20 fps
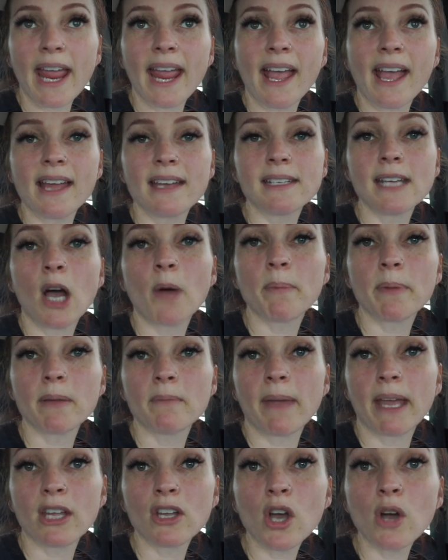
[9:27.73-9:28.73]
and helping
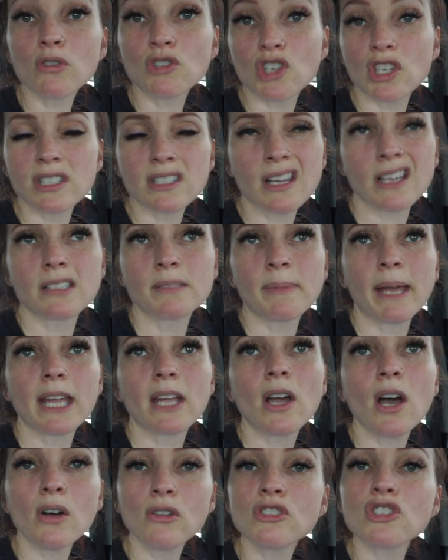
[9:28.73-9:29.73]
my coaches, because my
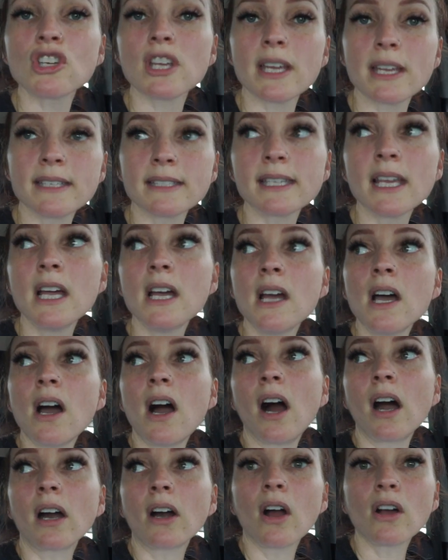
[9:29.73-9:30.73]
coaches
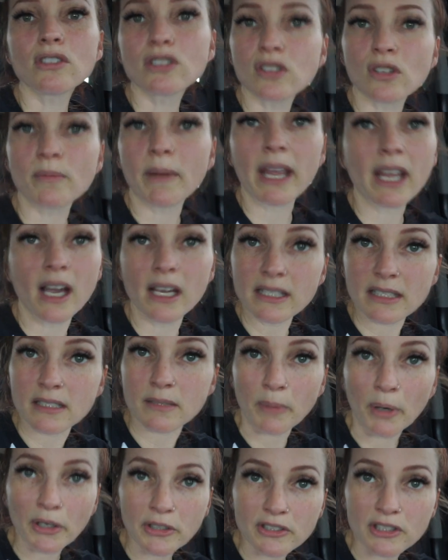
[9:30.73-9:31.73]
are also my
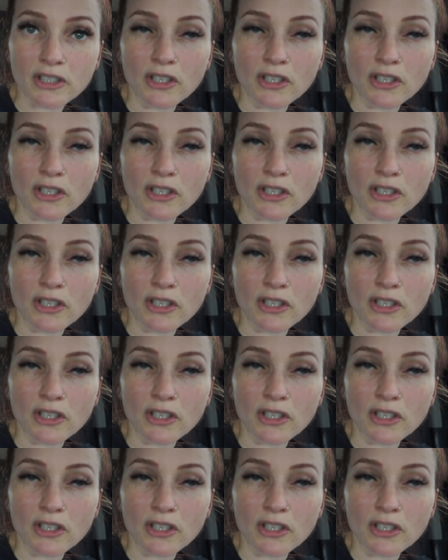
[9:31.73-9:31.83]
customers.